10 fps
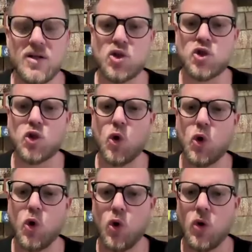
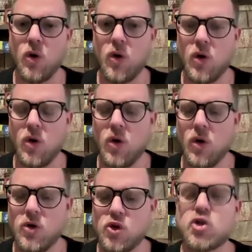so
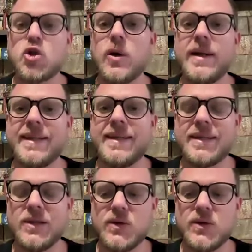solid,